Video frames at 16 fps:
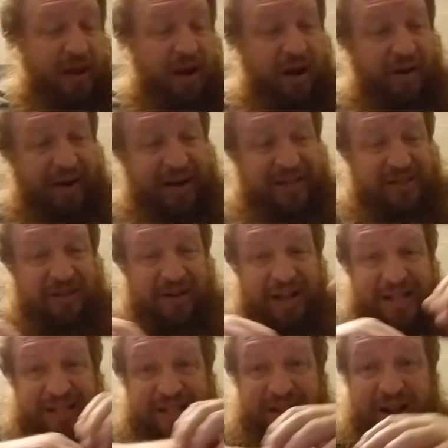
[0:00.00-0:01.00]
All right, so
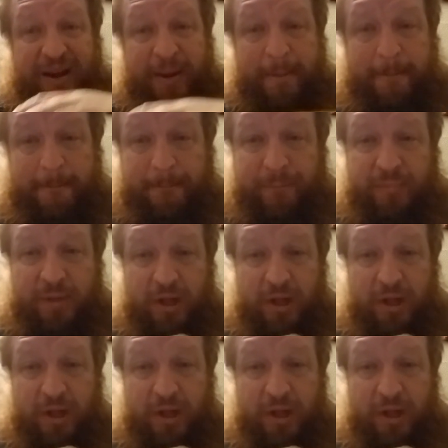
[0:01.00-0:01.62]
that's done.